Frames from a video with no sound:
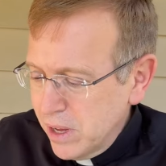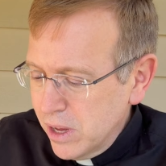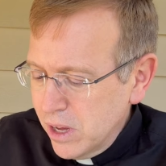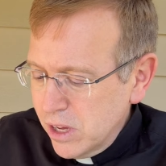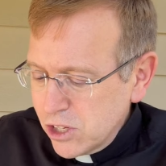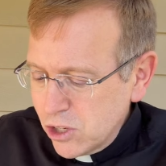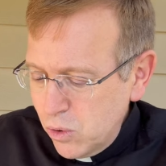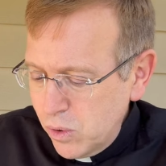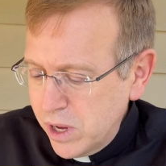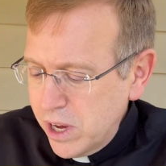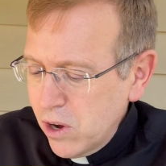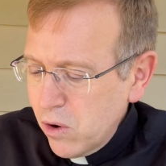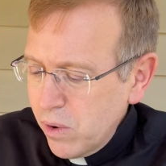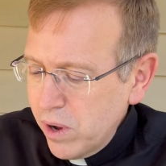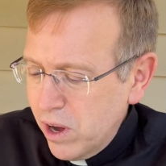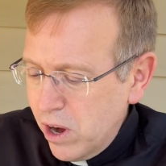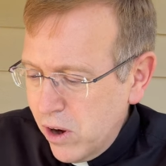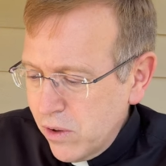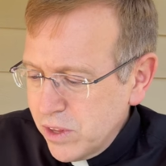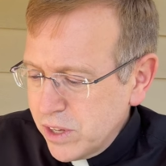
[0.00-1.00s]
So here we
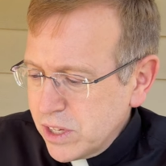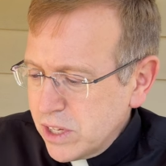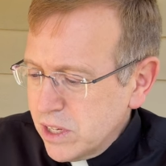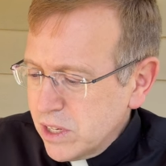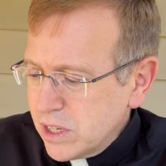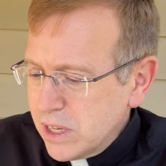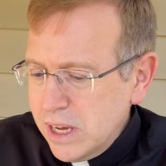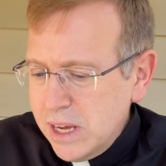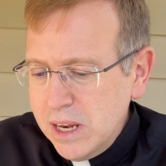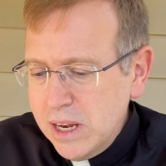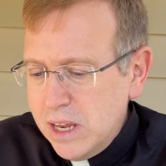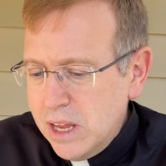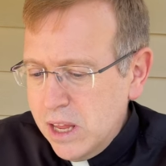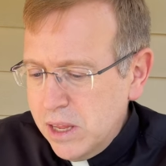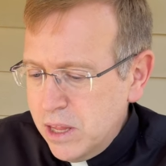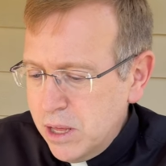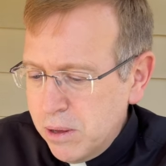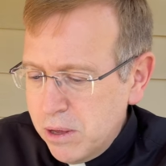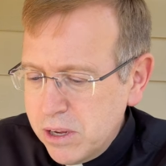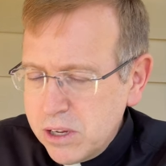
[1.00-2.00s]
are. This is in
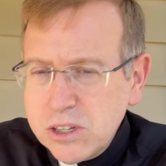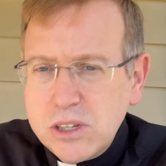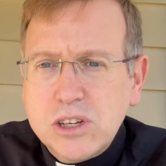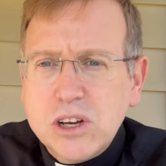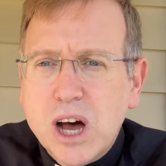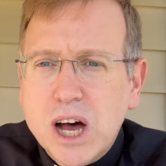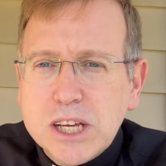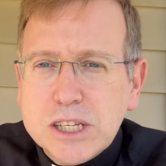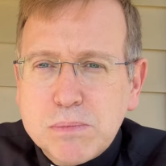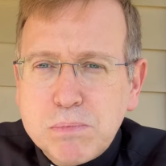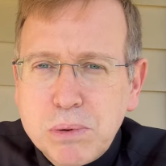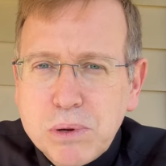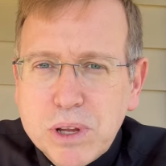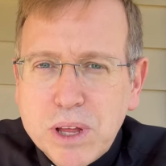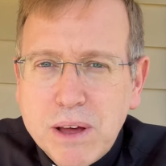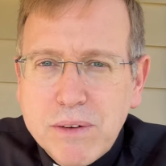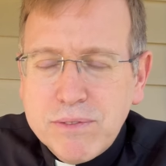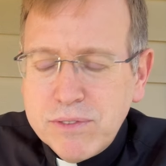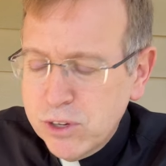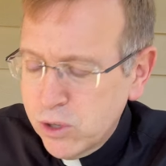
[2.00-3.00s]
the Gospel
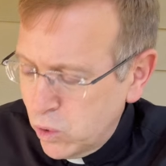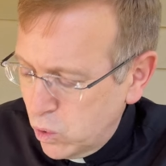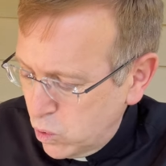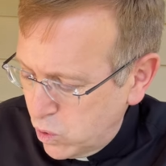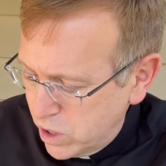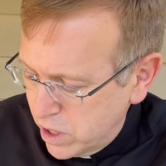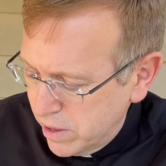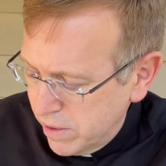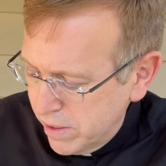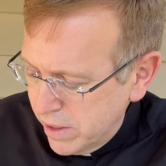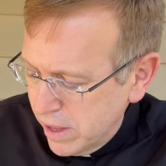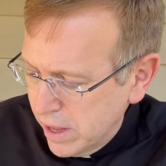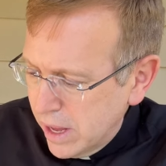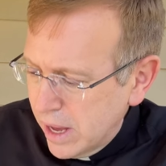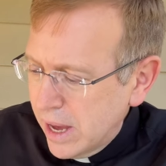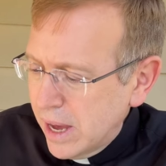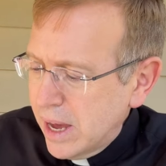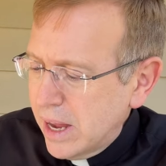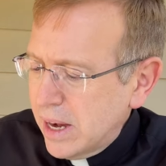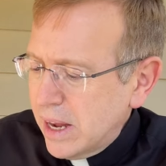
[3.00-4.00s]
of Luke,
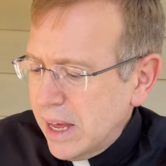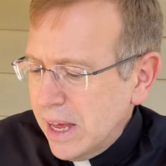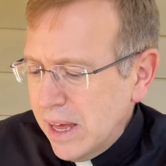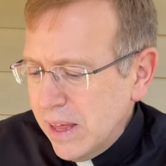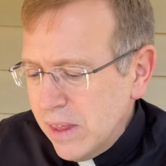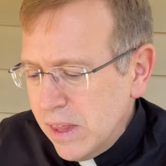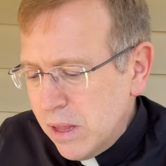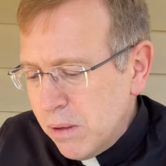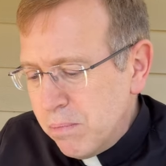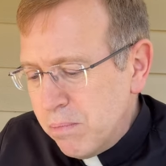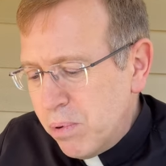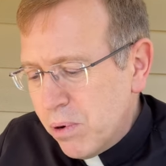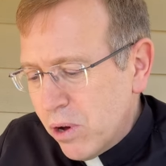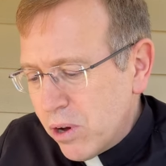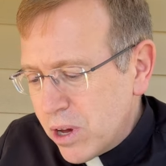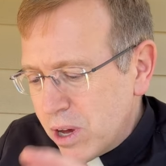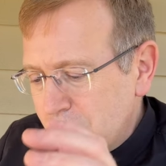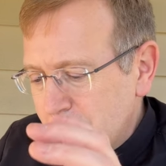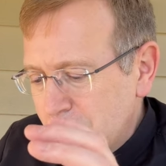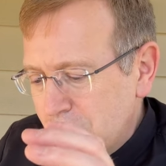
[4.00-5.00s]
and in the
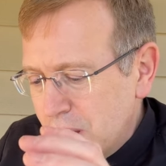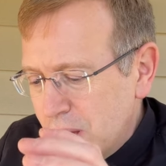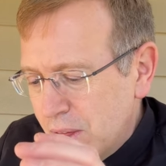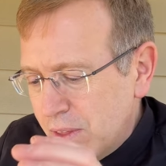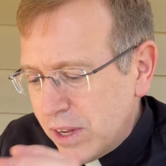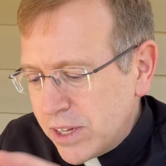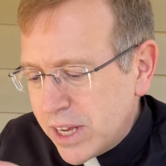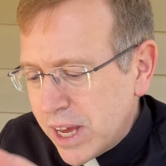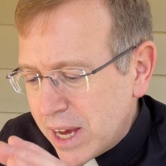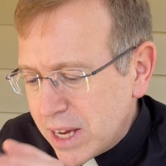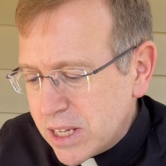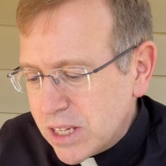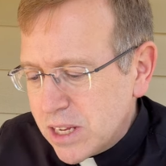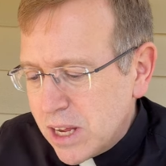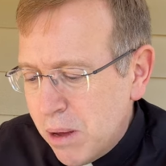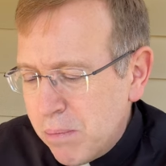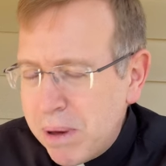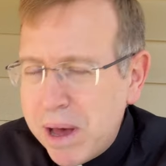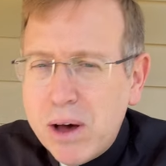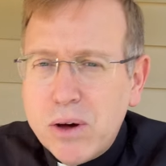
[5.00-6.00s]
book, the text
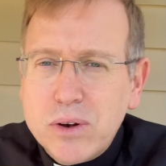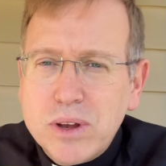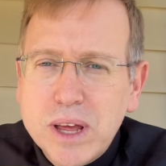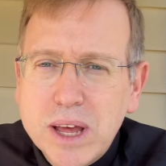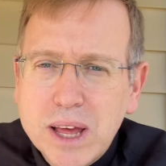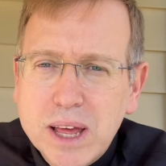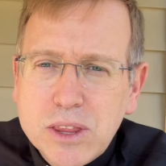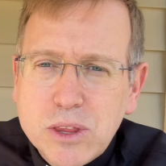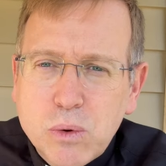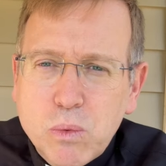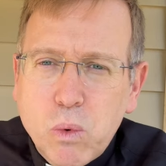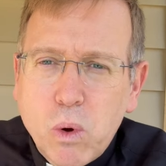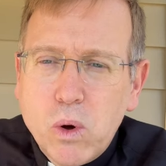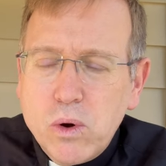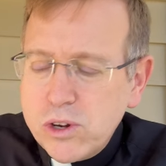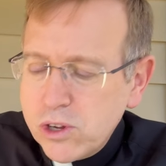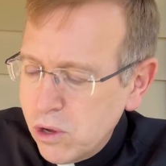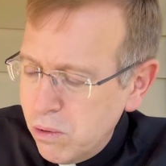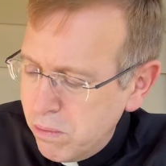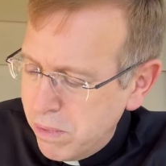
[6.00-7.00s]
about the road
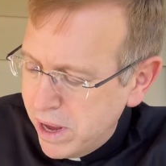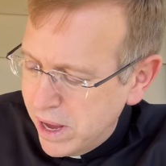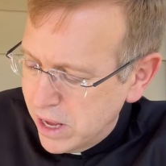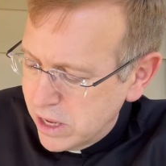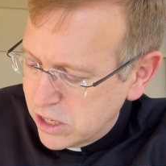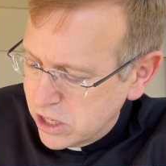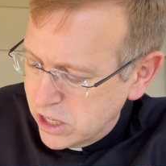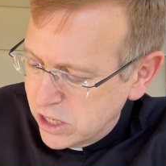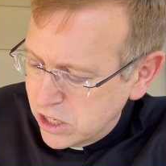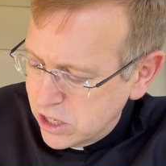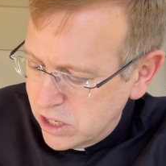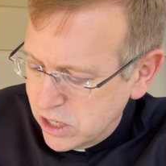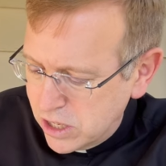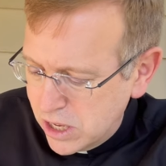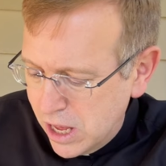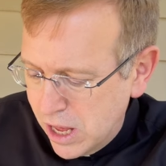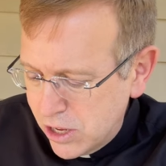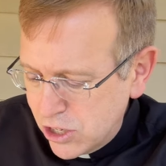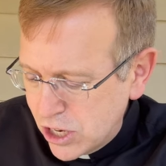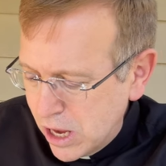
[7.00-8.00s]
to Emmaus, this is
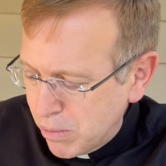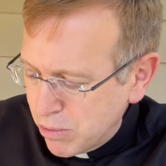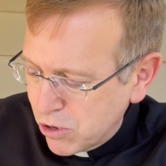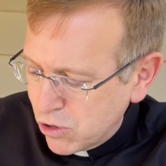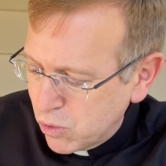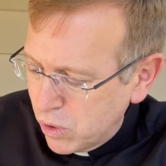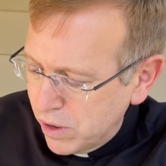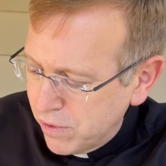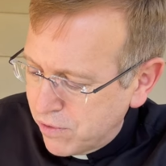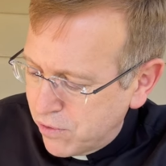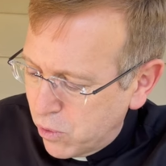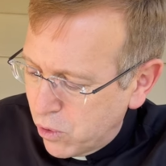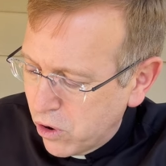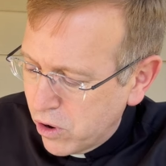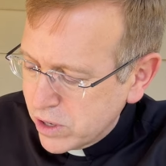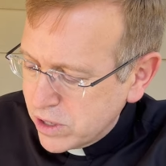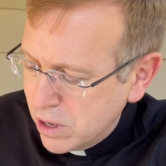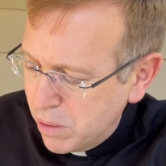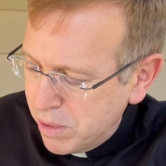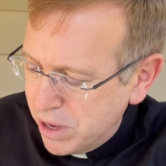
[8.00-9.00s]
chapter 24,
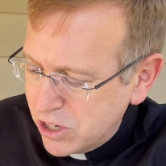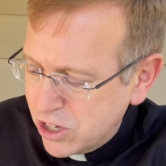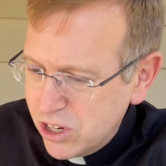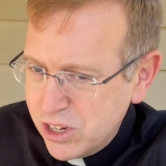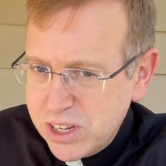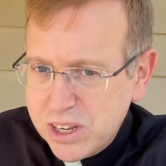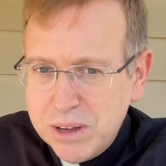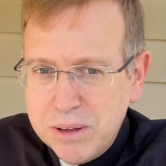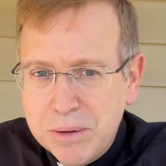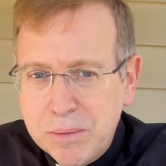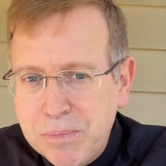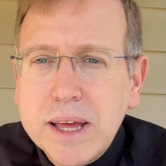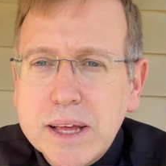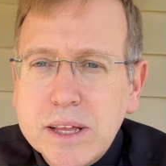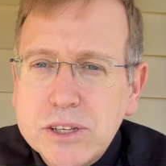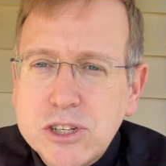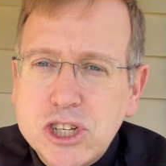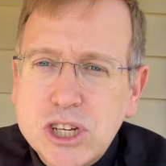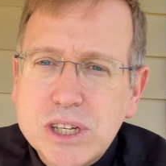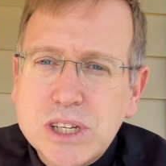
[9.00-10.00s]
as I mentioned,
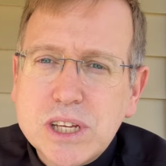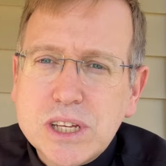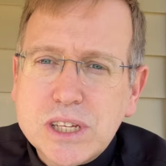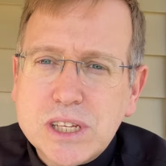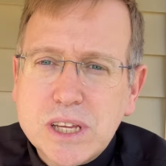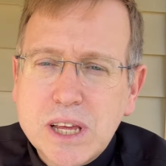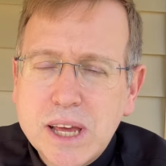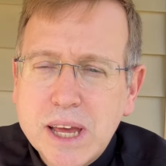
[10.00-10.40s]
Jesus